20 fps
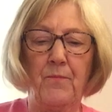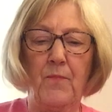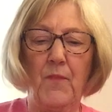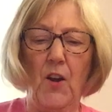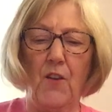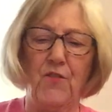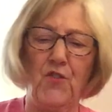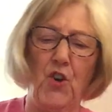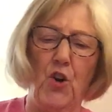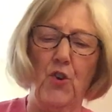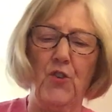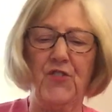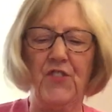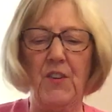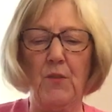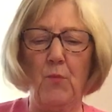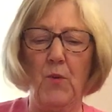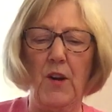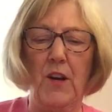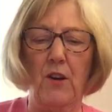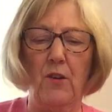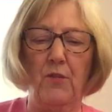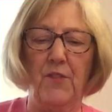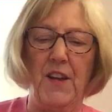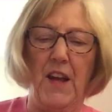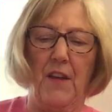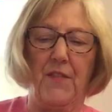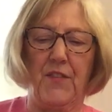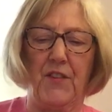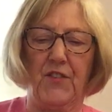"Of course it will,"
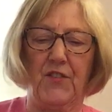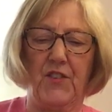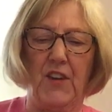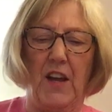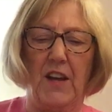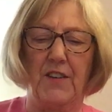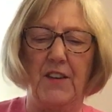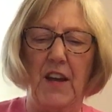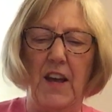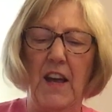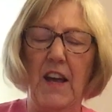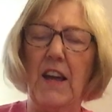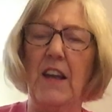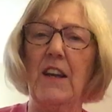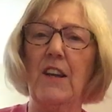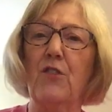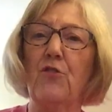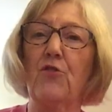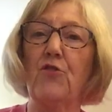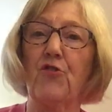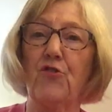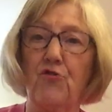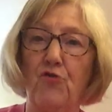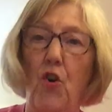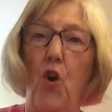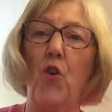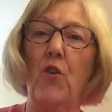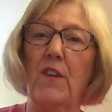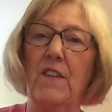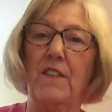the others said. "It looks
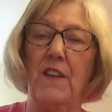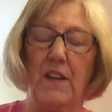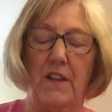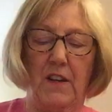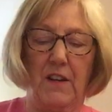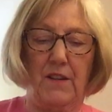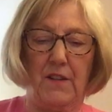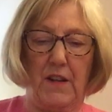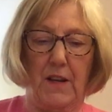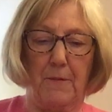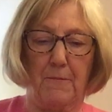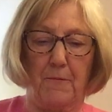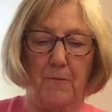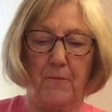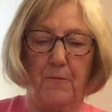strong as anything."